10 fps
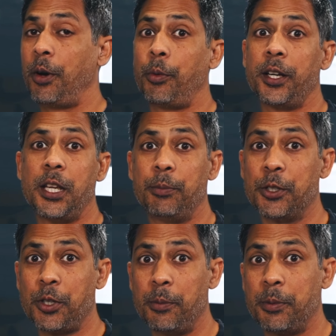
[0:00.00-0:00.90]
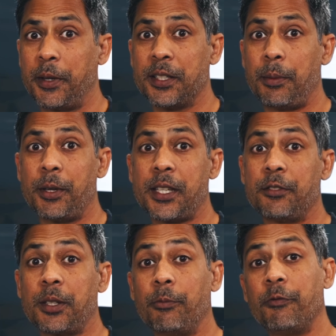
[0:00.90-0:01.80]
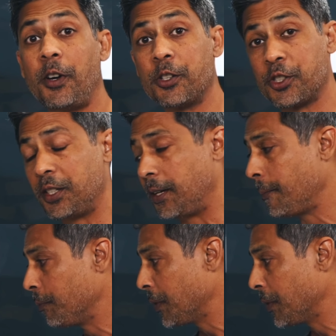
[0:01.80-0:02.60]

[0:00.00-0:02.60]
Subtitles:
I want to keep the trims because they must have some function.